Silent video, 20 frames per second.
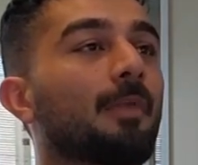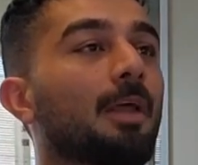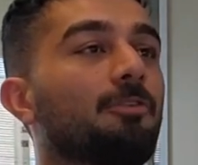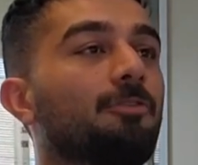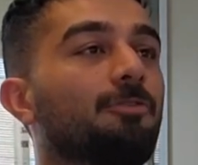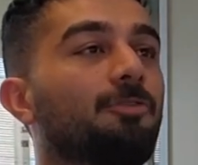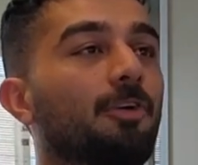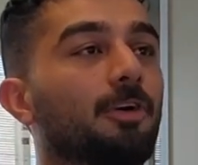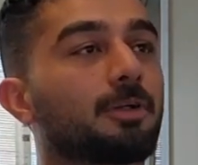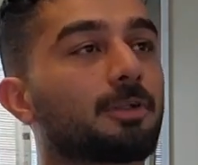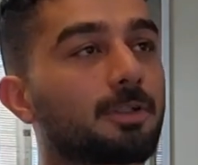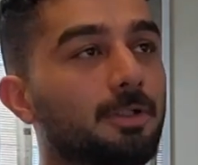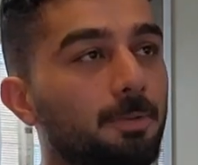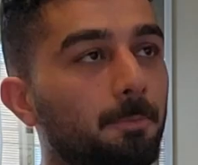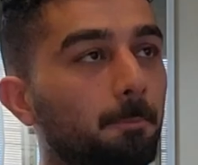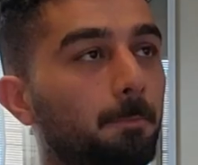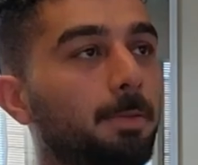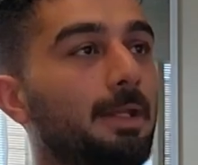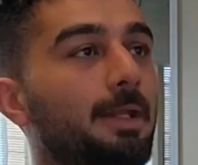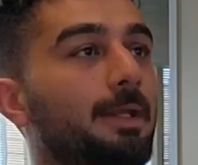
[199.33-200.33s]
For
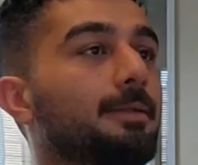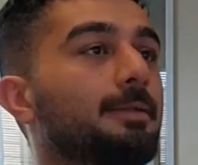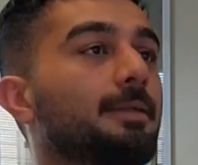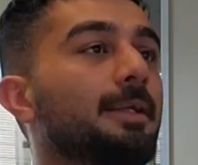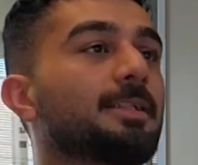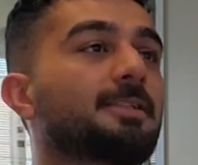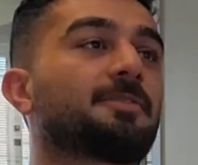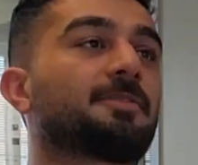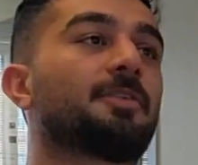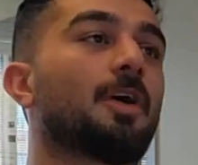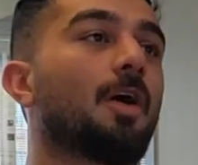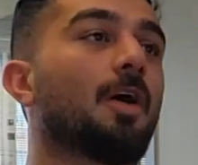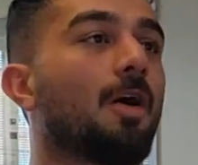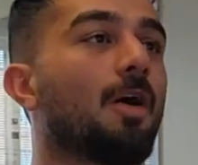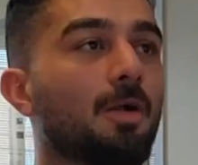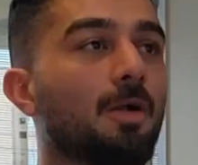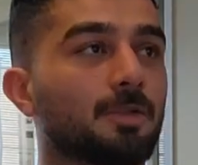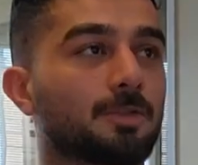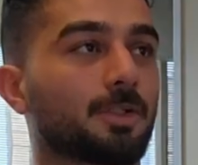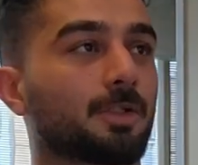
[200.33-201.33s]
completeness, we
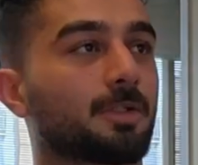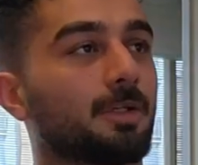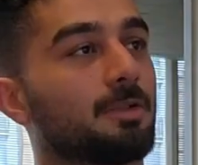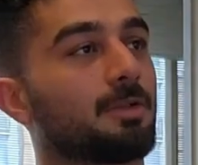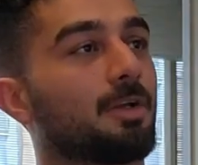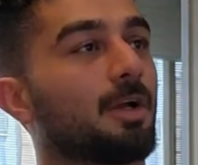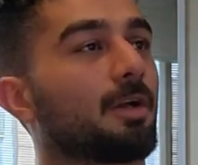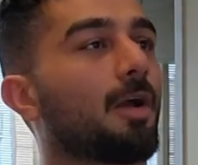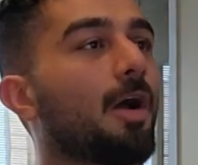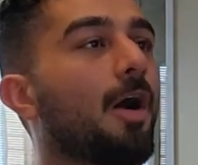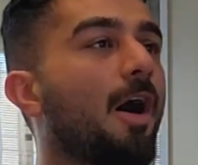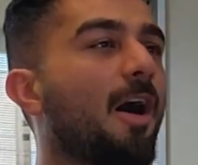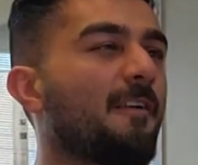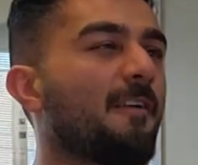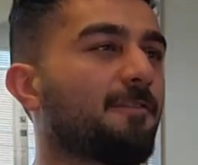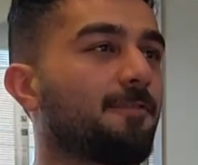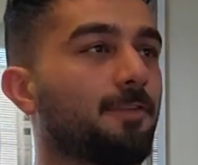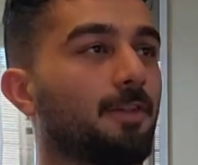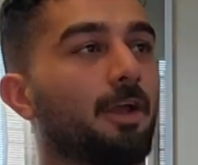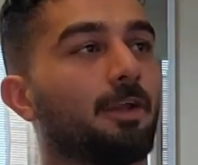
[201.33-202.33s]
also conduct
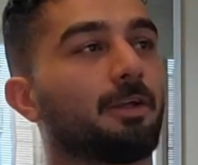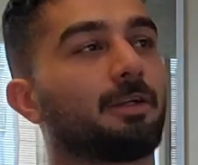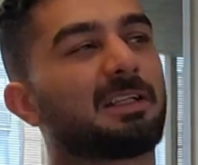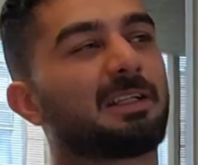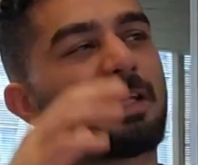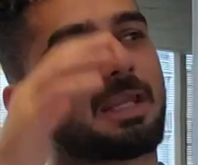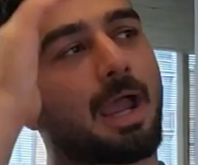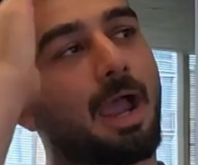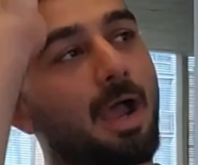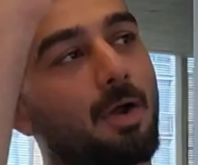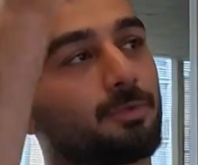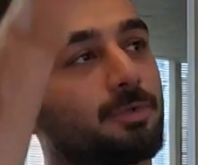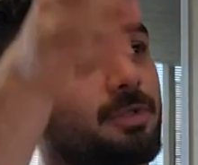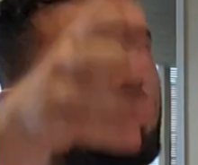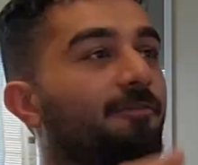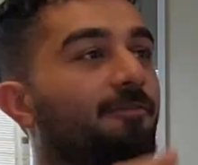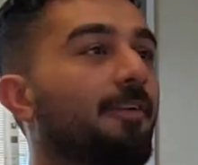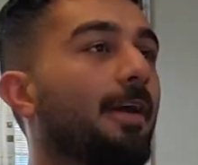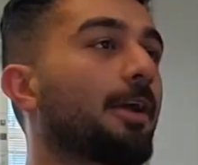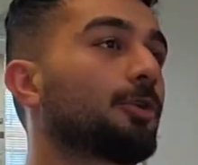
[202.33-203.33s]
offline
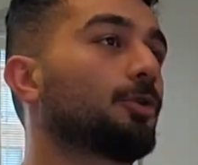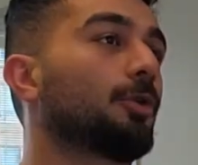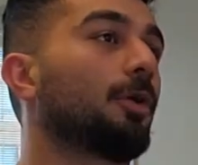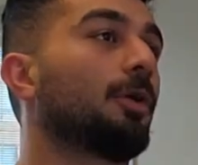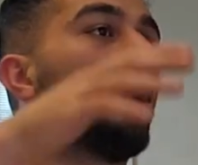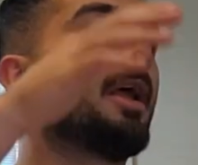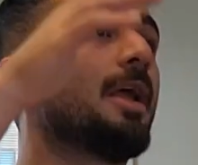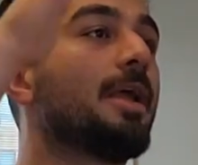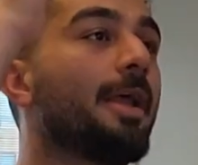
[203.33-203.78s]
counterfactual